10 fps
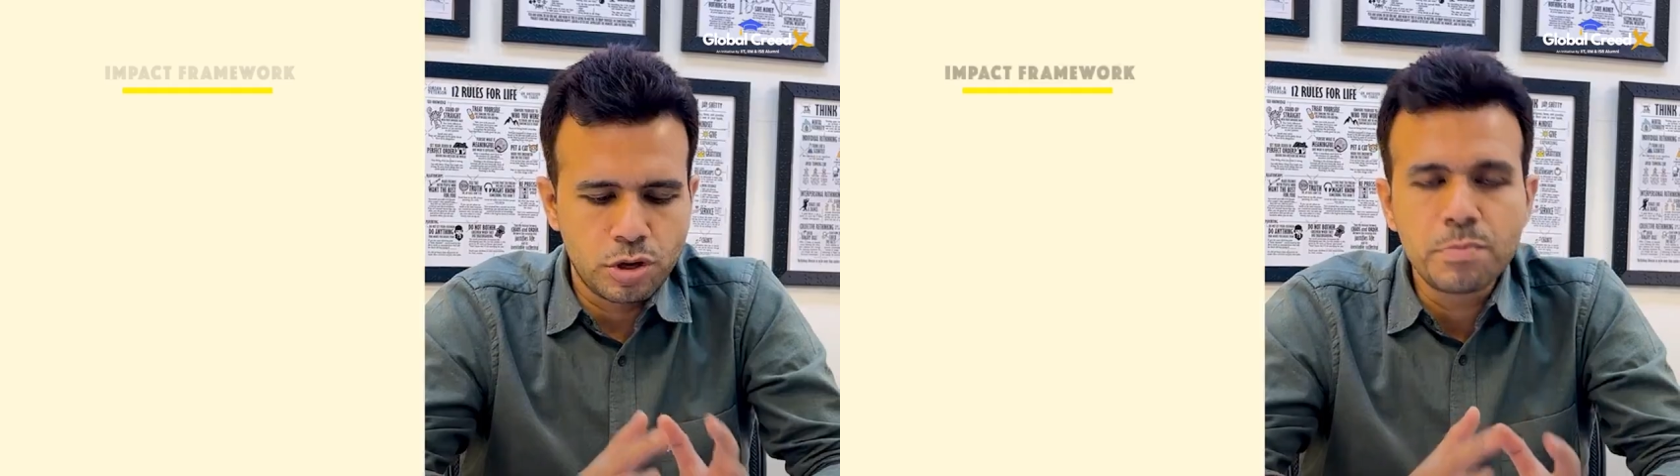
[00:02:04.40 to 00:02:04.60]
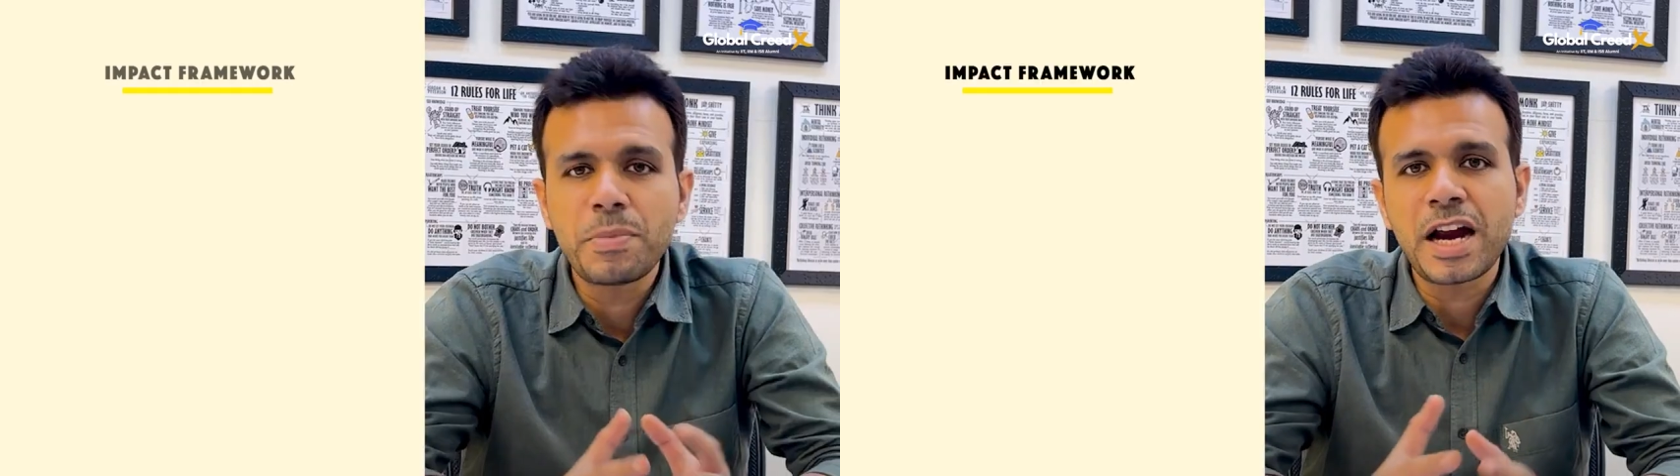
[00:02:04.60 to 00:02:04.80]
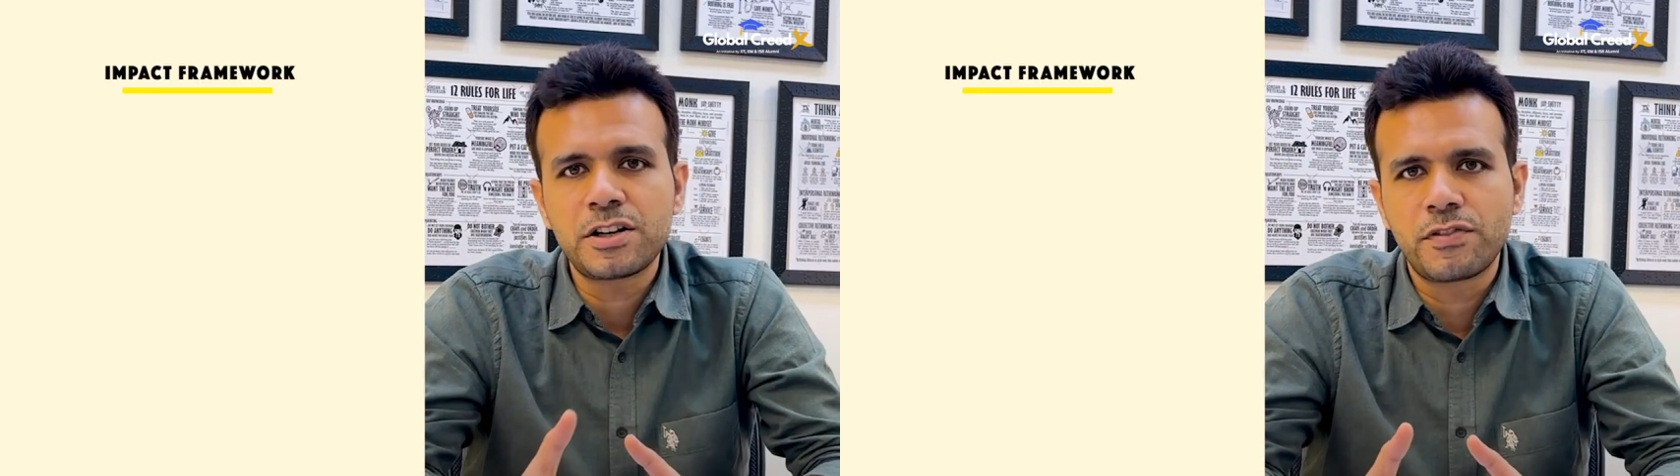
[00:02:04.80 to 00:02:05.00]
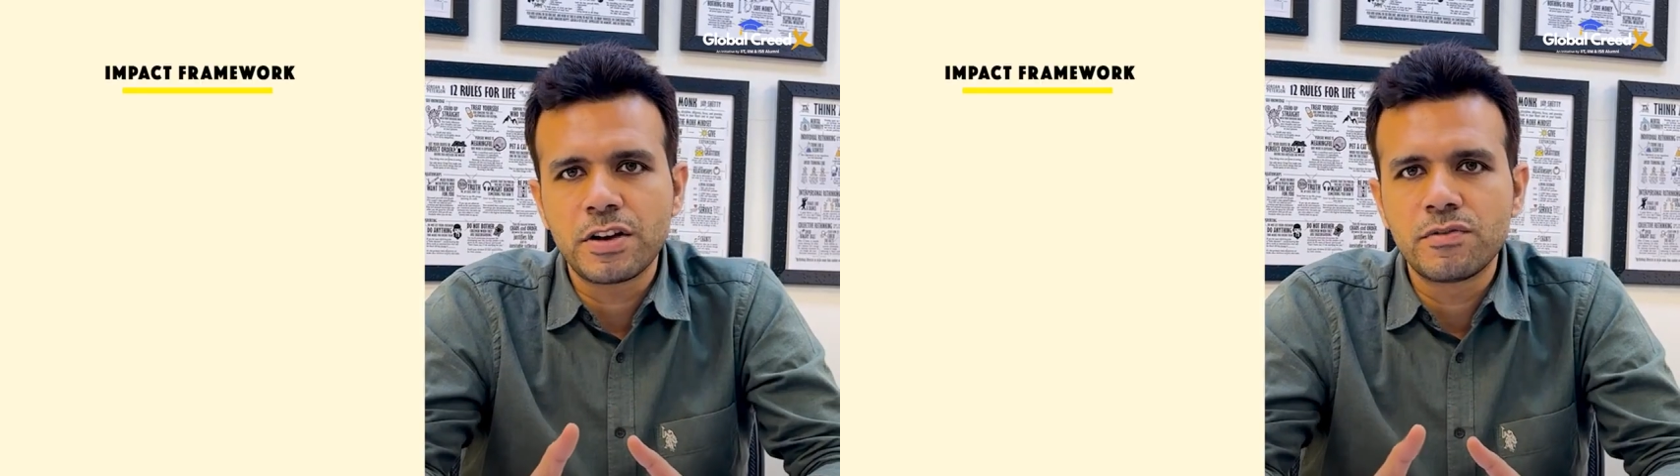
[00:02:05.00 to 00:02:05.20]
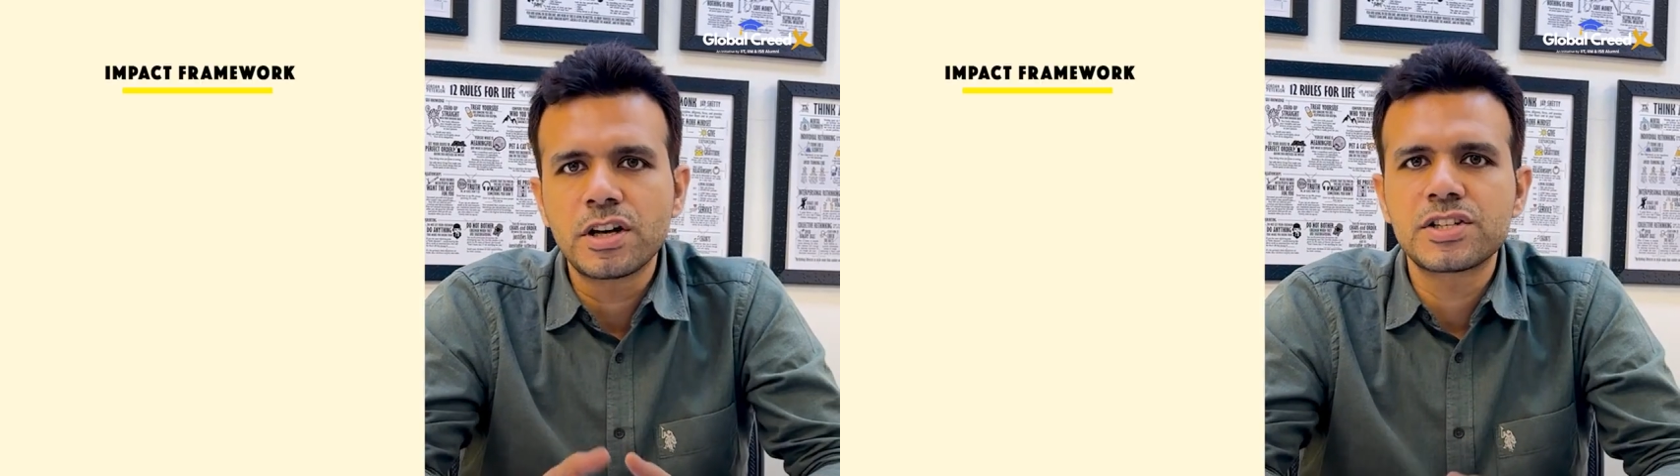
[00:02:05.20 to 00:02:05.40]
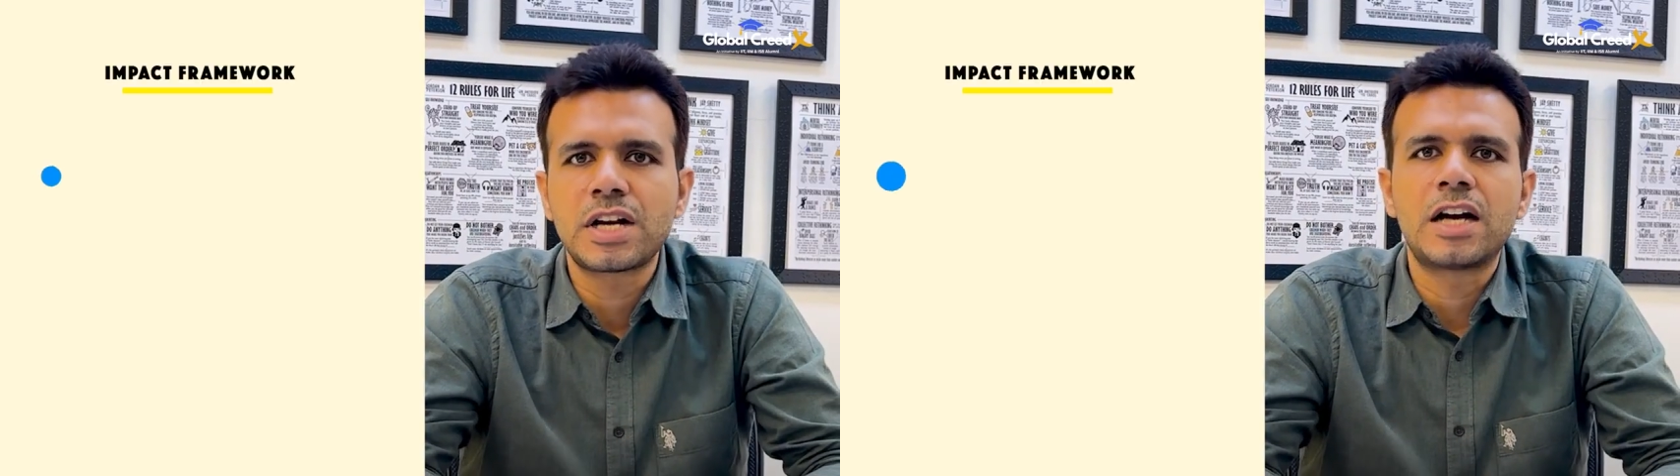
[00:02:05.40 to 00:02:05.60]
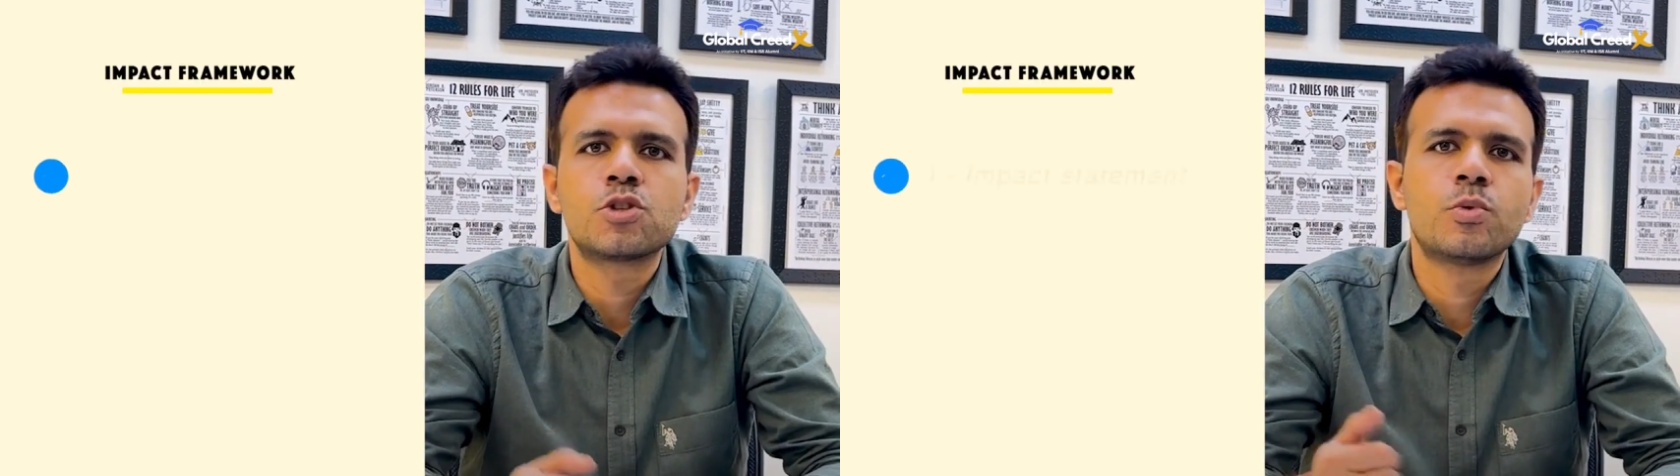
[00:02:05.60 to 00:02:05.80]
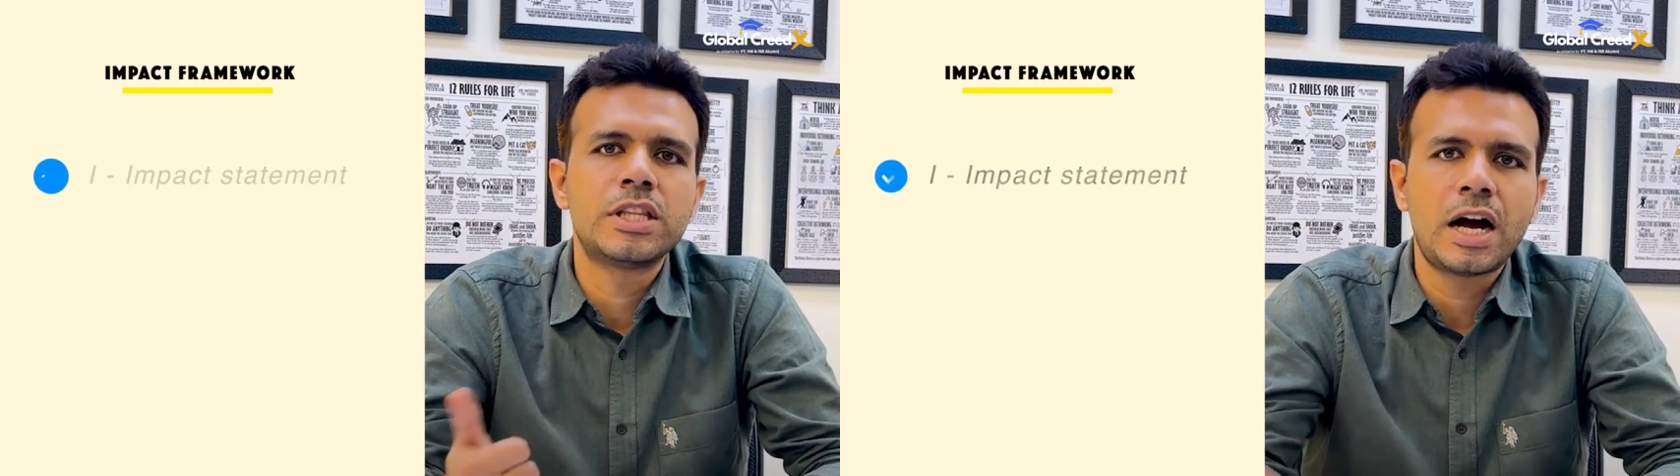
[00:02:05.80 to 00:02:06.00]
Impact framework
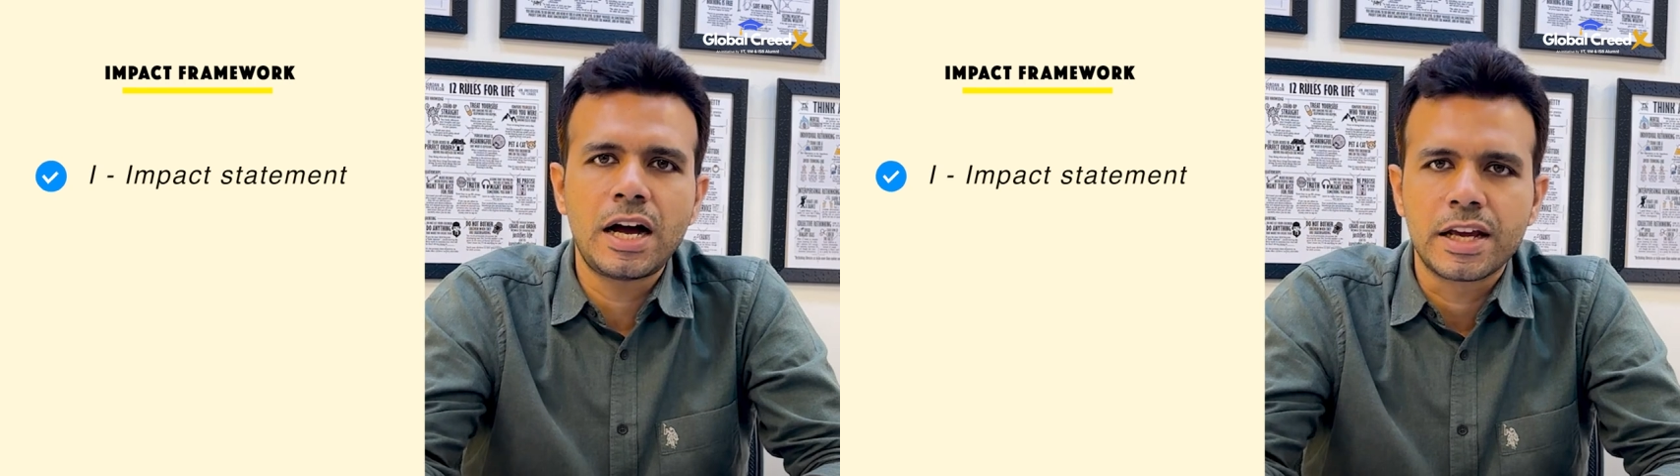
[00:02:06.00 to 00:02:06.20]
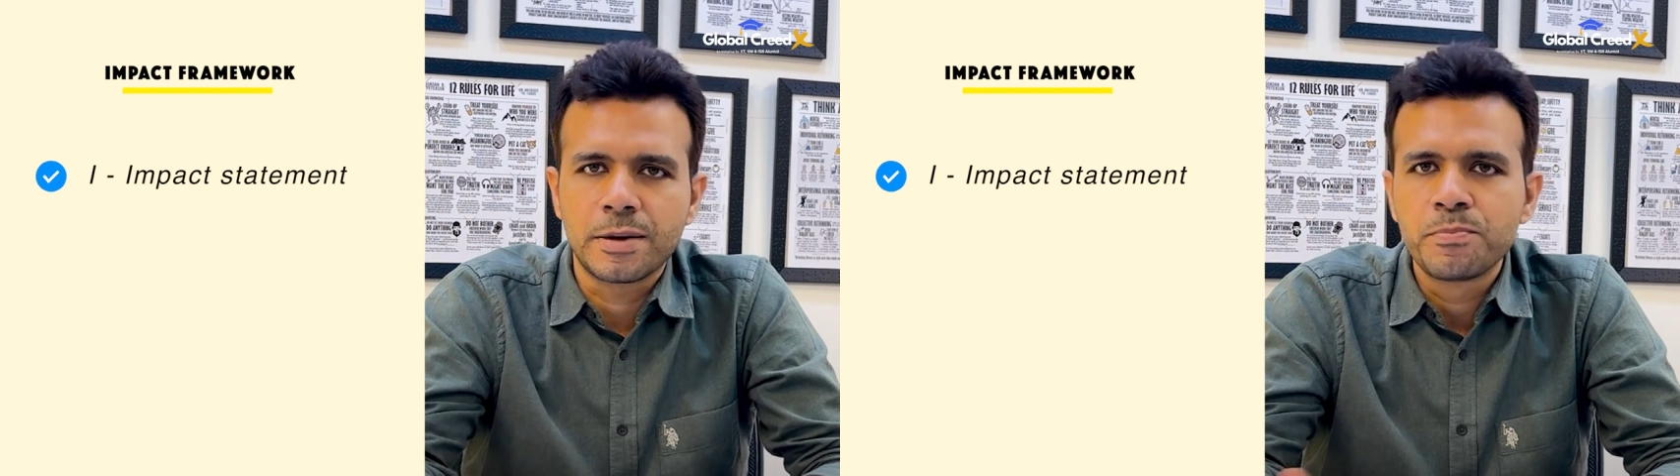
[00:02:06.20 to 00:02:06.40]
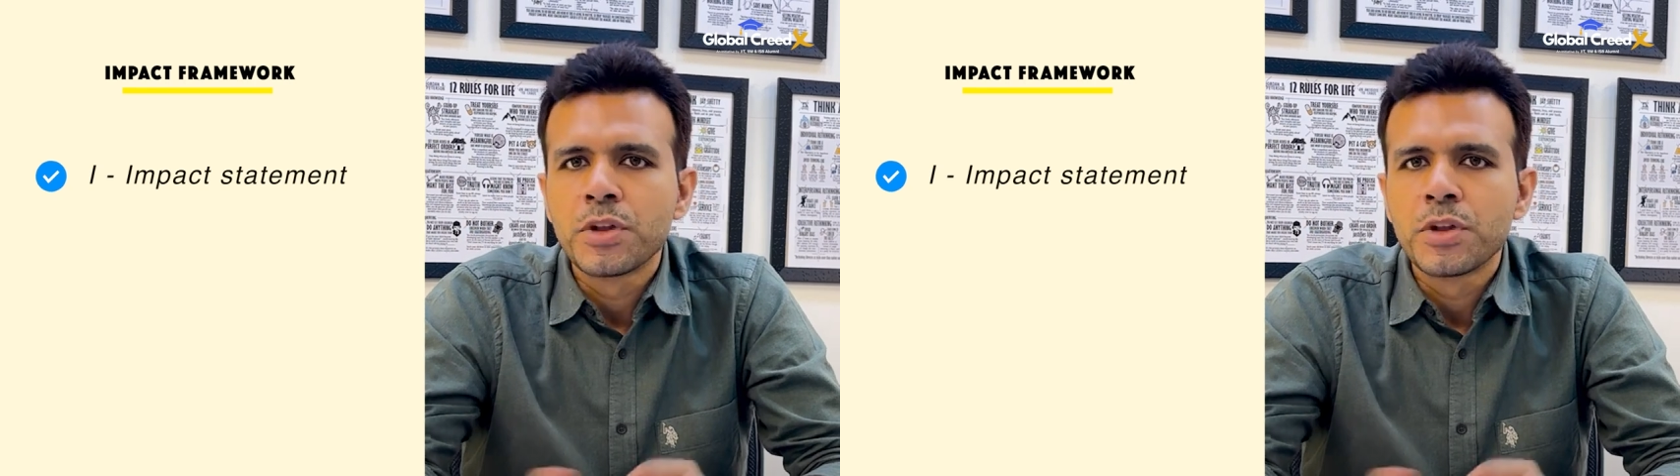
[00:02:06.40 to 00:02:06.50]
starts with I.